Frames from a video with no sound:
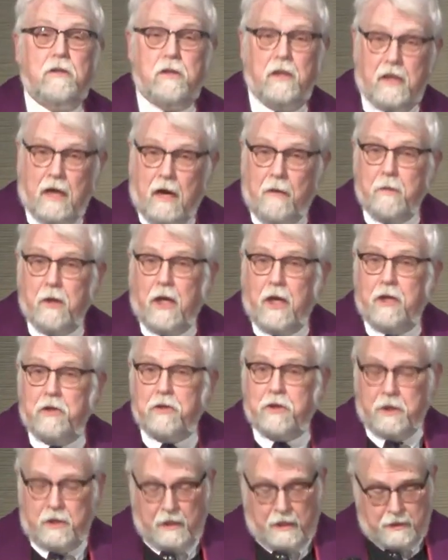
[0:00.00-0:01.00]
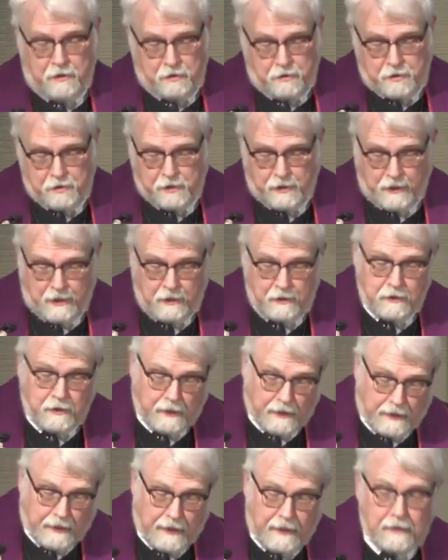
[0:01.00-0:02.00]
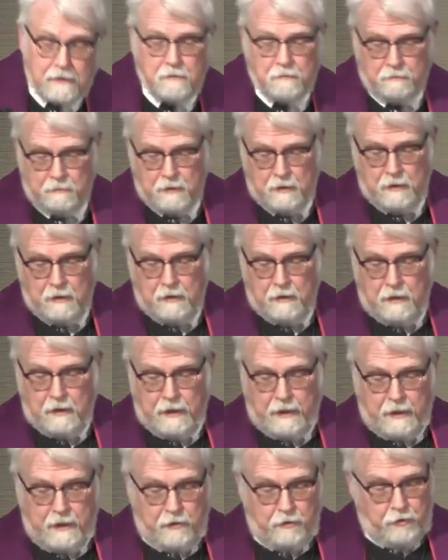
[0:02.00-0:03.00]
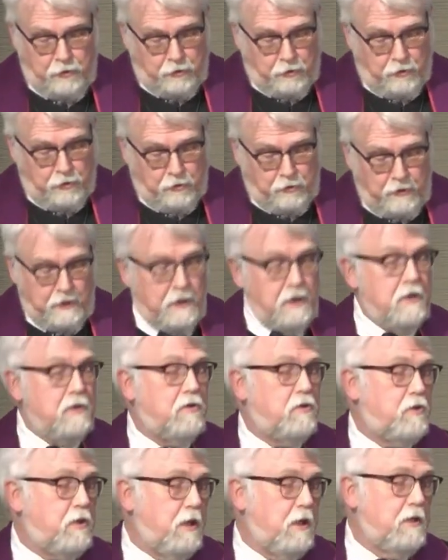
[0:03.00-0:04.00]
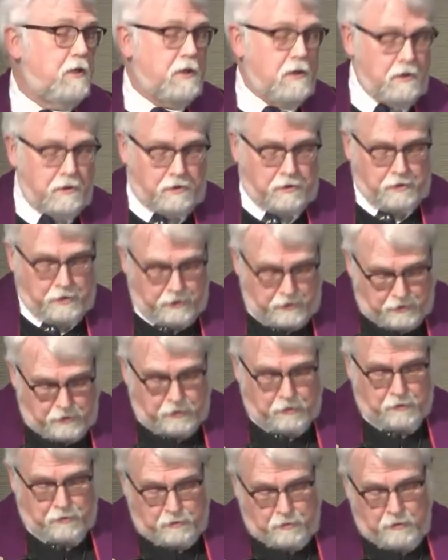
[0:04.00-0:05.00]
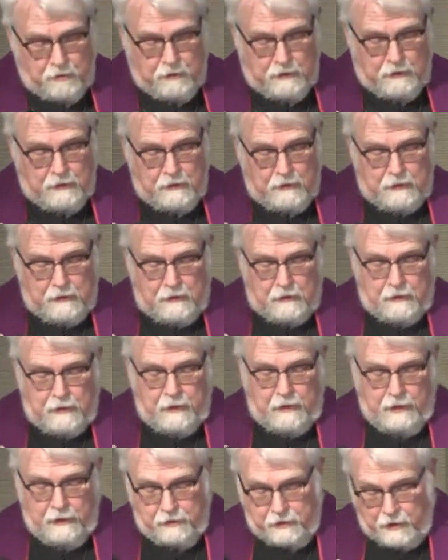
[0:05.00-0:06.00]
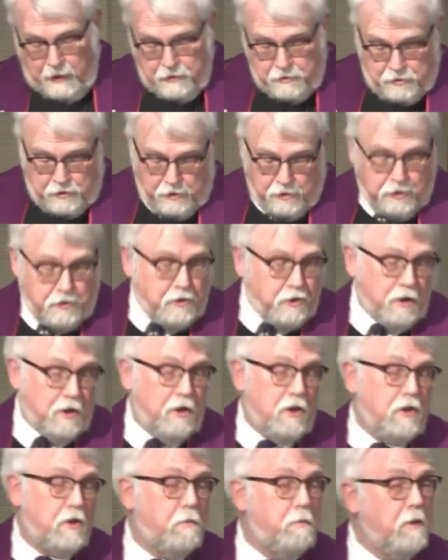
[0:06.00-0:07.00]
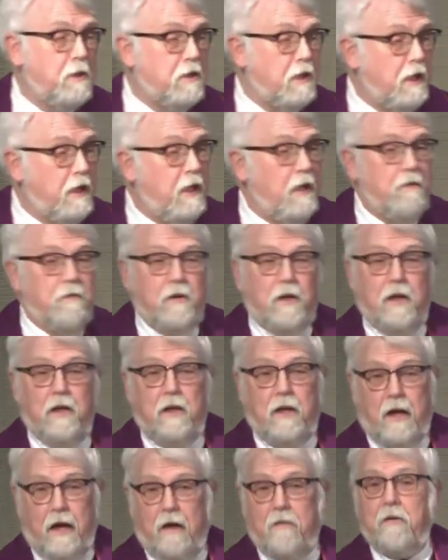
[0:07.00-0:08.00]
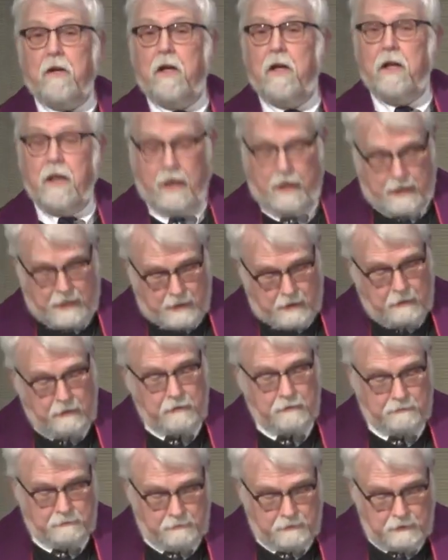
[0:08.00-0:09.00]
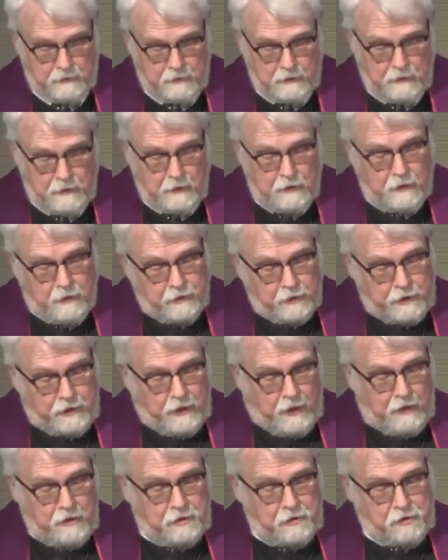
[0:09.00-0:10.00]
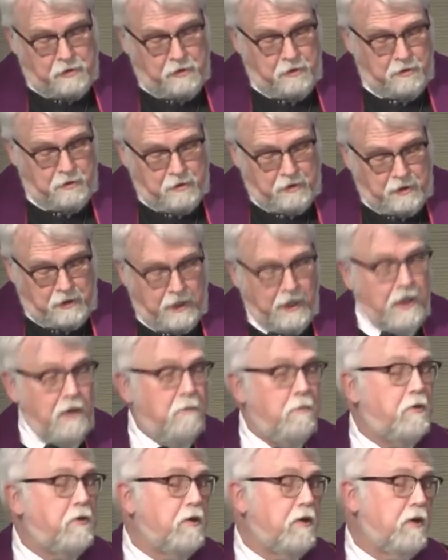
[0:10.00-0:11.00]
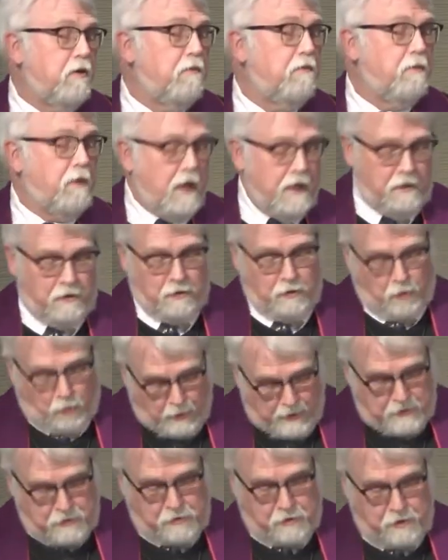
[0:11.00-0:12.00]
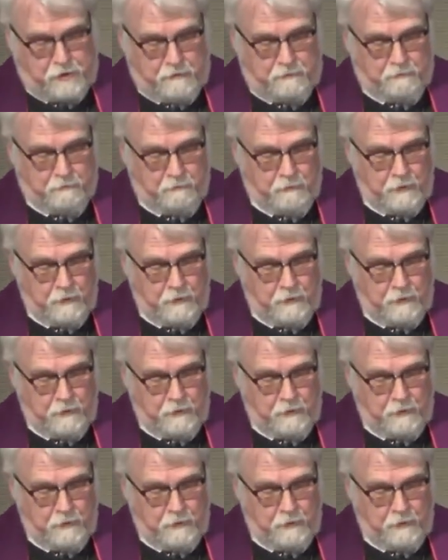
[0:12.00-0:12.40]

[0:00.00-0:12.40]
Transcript: denomination understand God? And who is Jesus to you? And does your church believe in heaven and hell? The young student came to her final question.